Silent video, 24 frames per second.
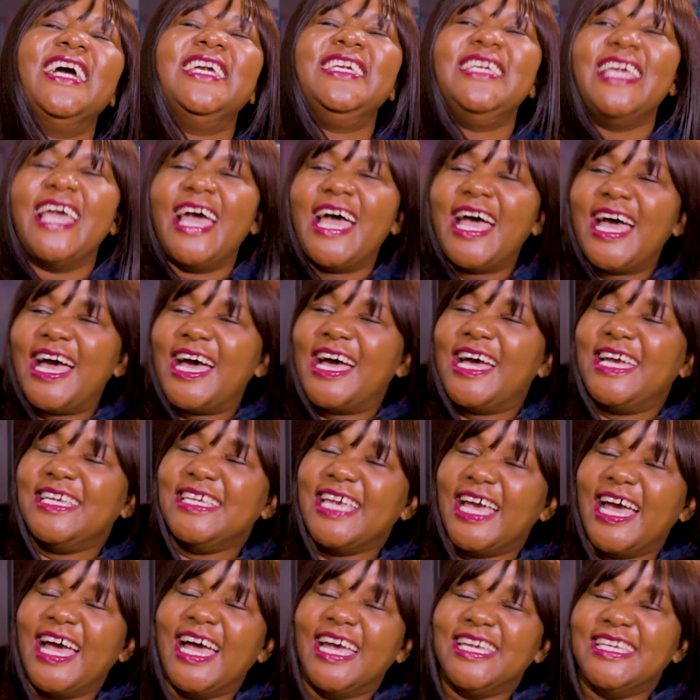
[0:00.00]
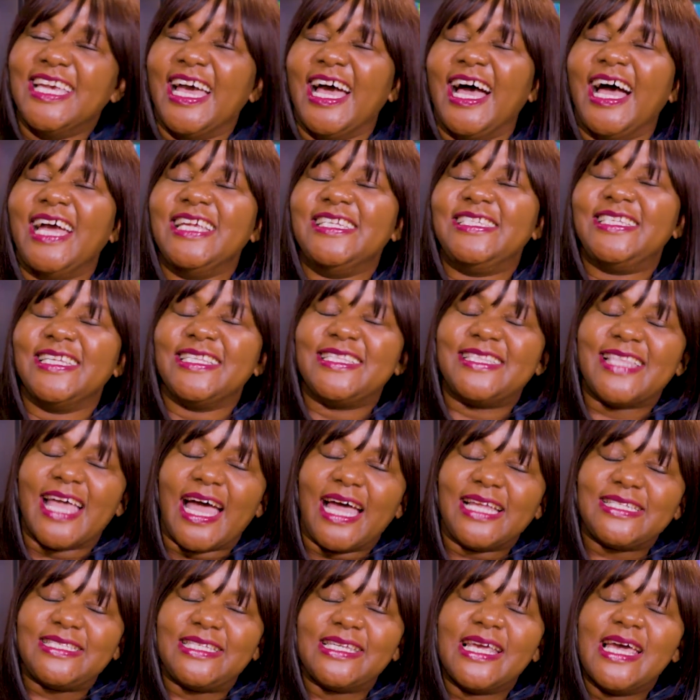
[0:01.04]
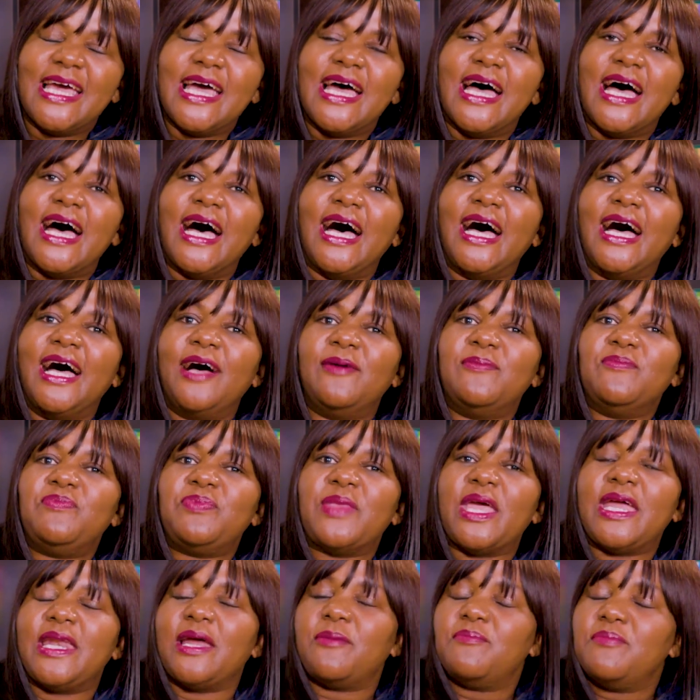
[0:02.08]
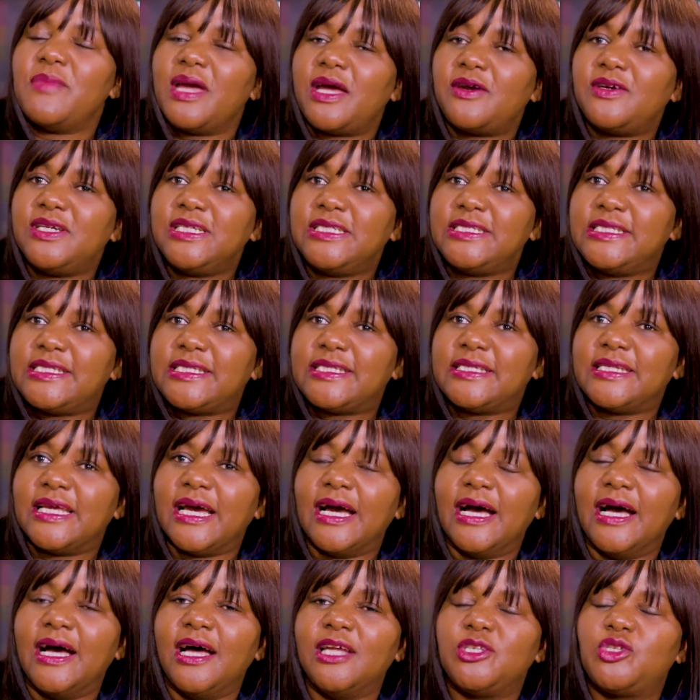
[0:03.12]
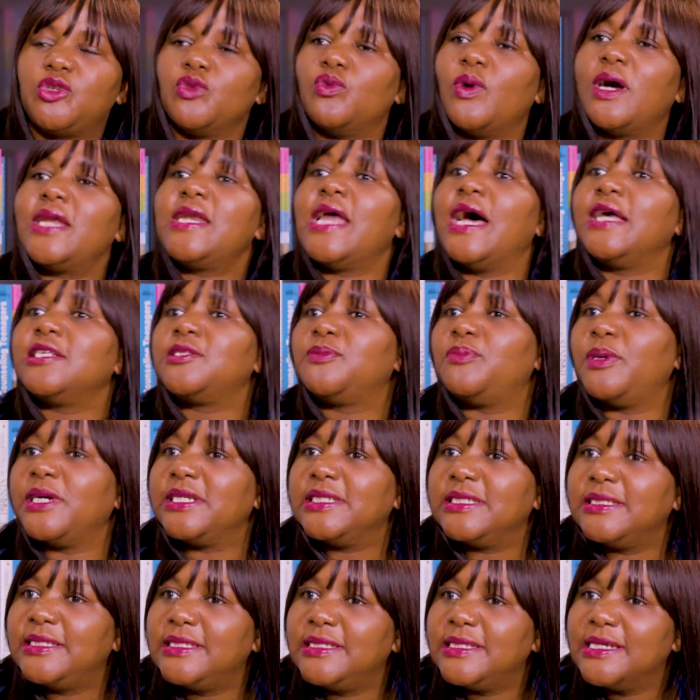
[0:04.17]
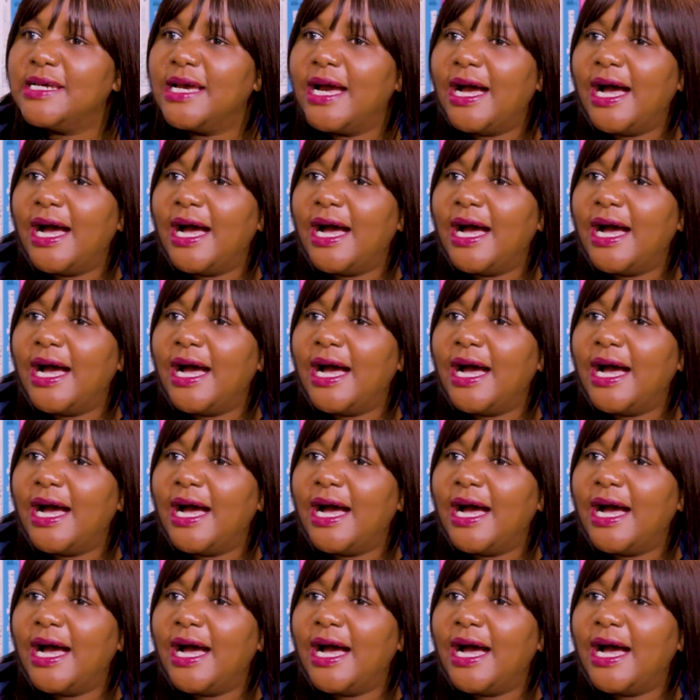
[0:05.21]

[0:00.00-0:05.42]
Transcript: yeah, I did that. And I'm married to one husband.